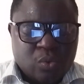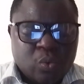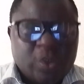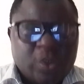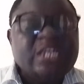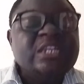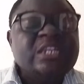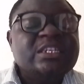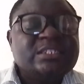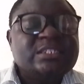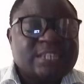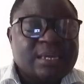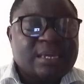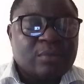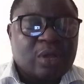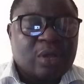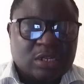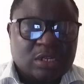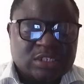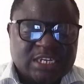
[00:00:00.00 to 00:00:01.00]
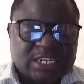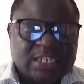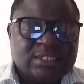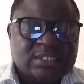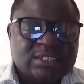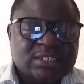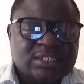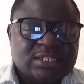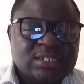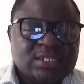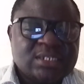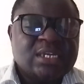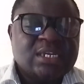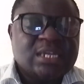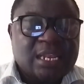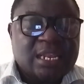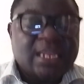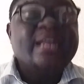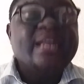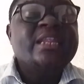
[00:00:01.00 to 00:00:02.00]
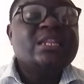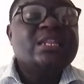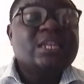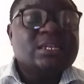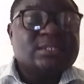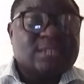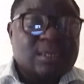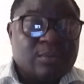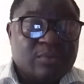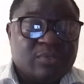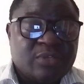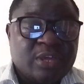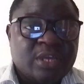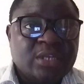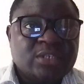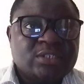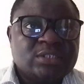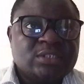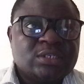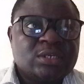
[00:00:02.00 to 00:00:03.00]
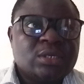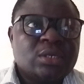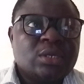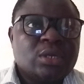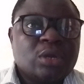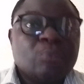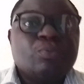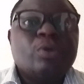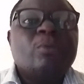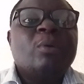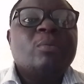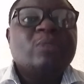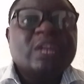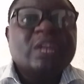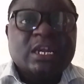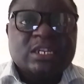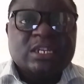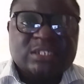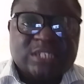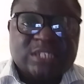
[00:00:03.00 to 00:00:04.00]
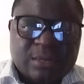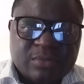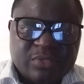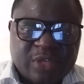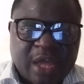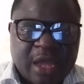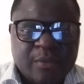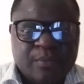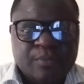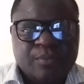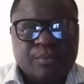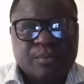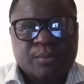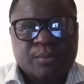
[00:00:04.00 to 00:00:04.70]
within the same context, learning the same things, and probably at the same time.